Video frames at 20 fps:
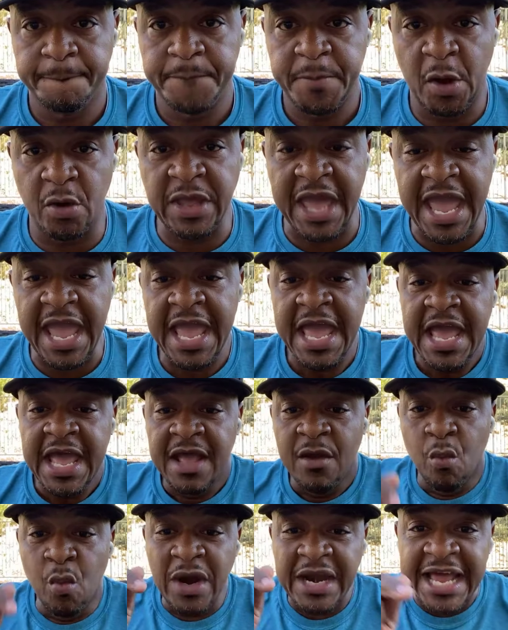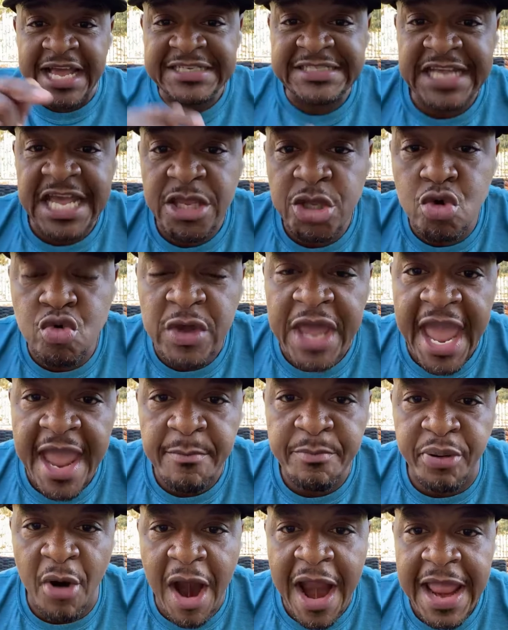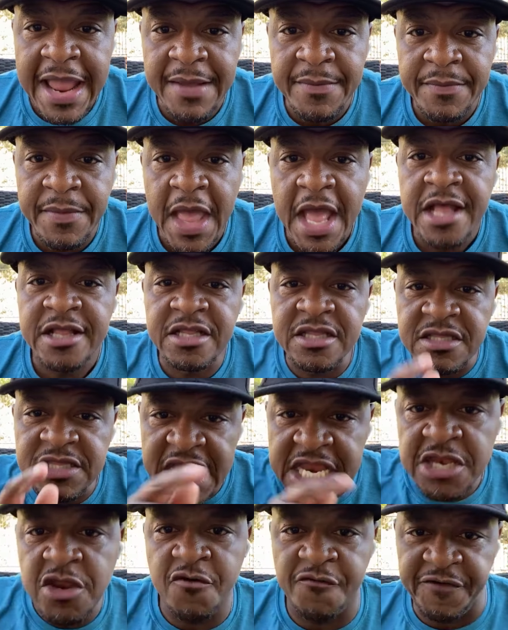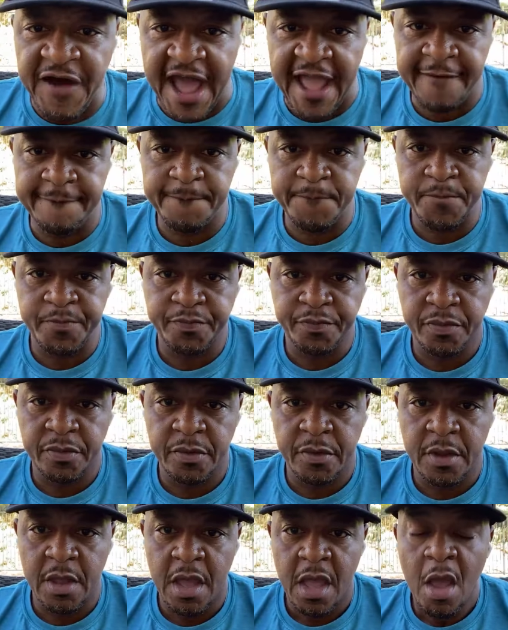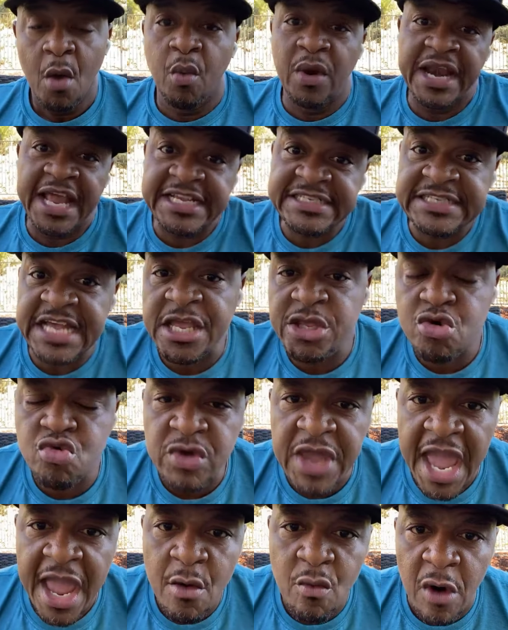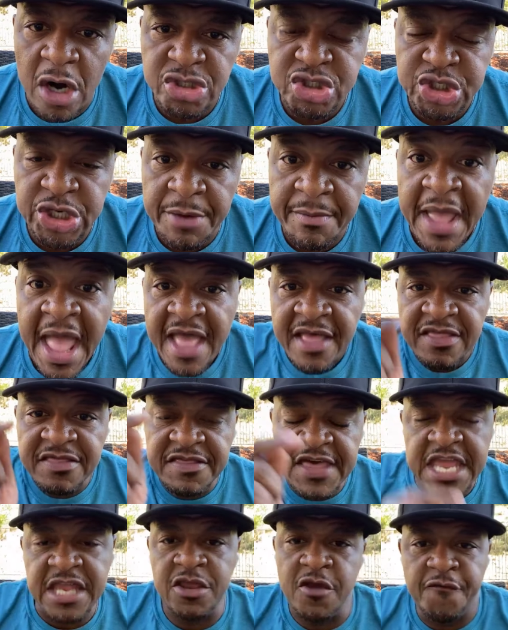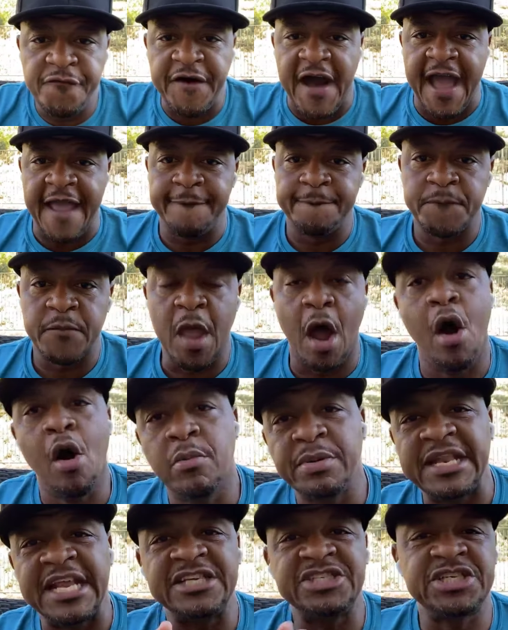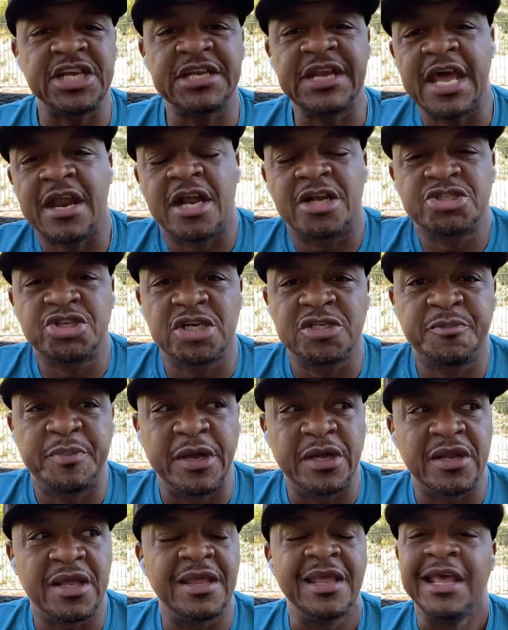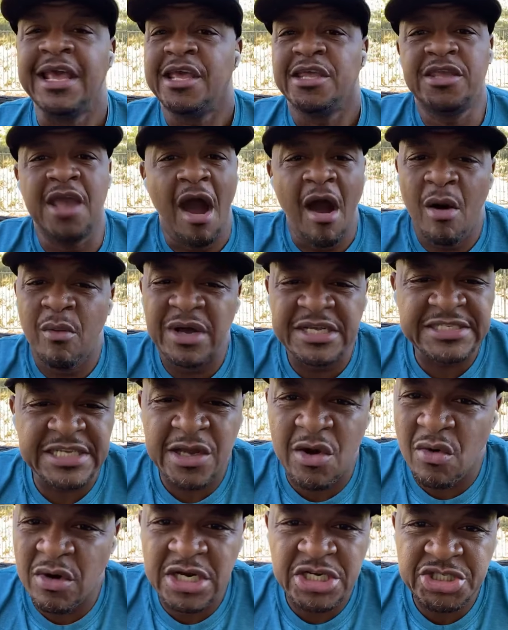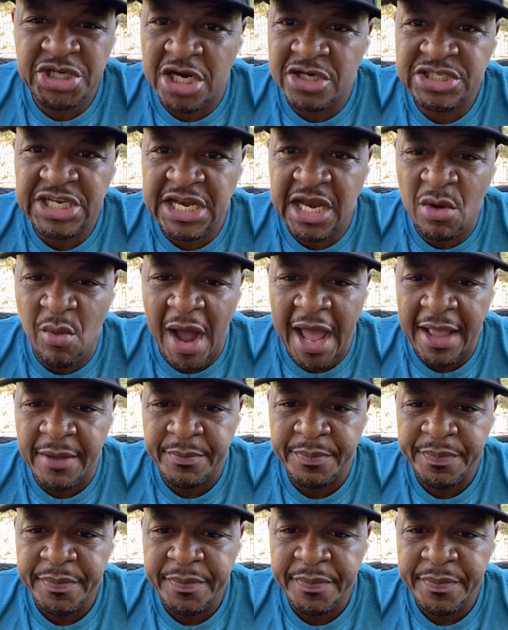Okay? When they say you can't pray, then you fight. When they say you can't worship, then you fight. Oh, but they shut down our church building. Y'all wasn't going to church anyway.